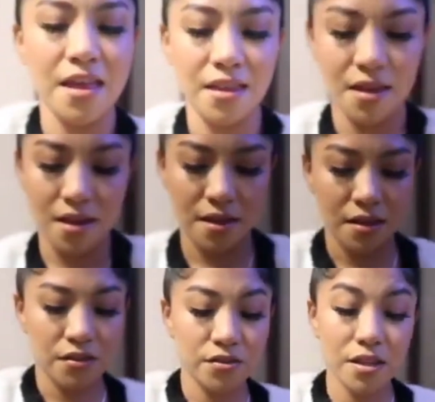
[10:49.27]
And then
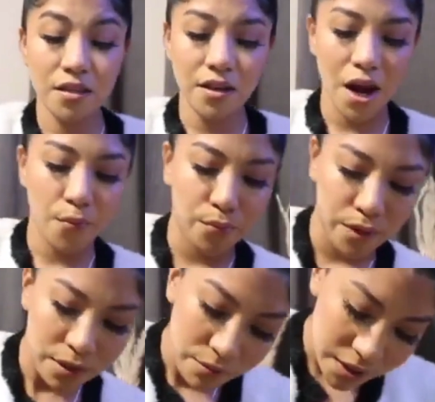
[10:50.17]
another thing that I
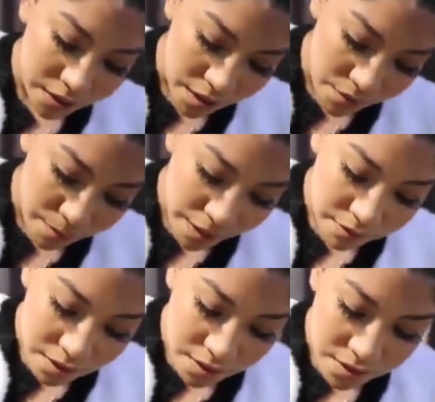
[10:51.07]
really love
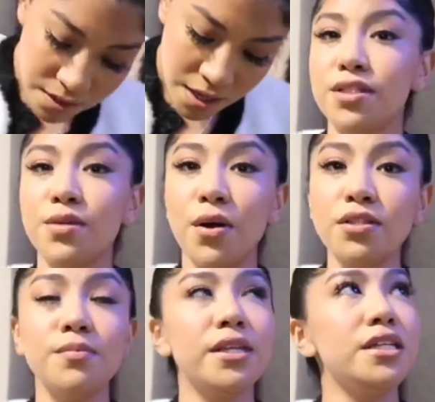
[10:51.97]
about this,
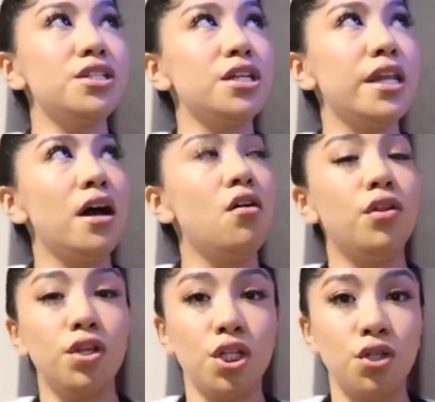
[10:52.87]
supposedly Chanel
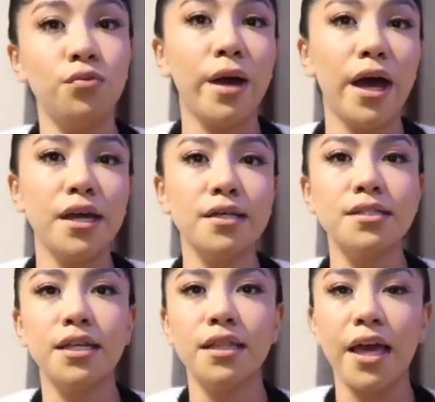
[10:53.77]
on the new bags,
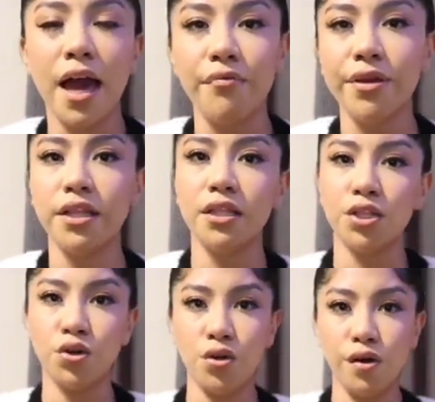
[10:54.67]
like they have like a
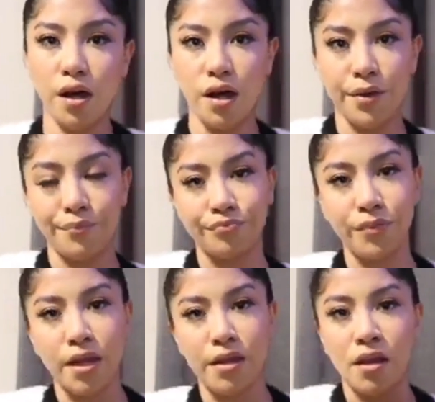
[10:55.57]
little,
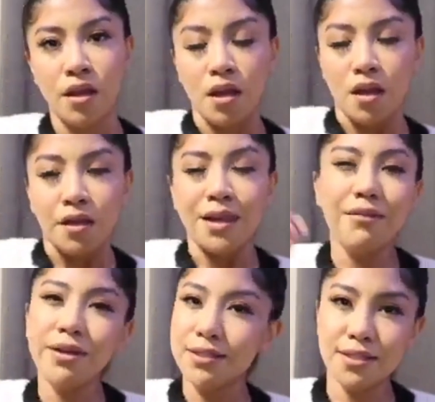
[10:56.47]
they have
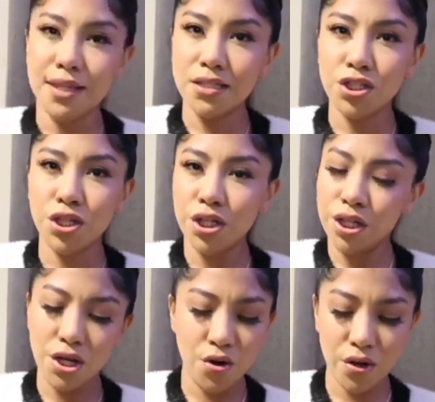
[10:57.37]
like a
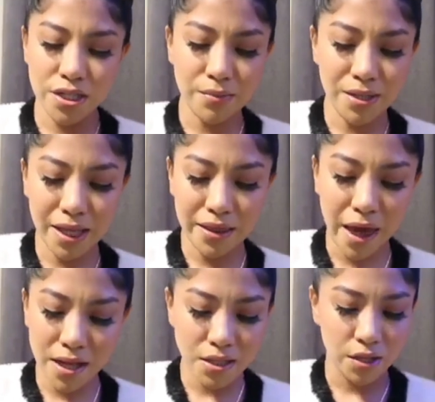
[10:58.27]
sensor or something like
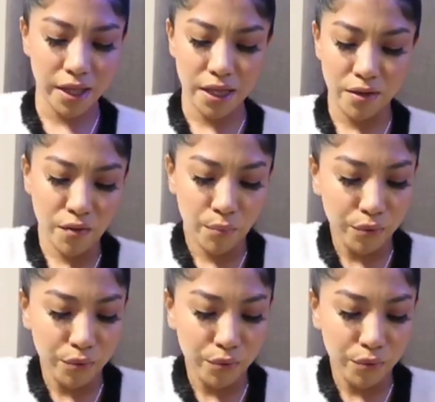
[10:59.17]
that to like even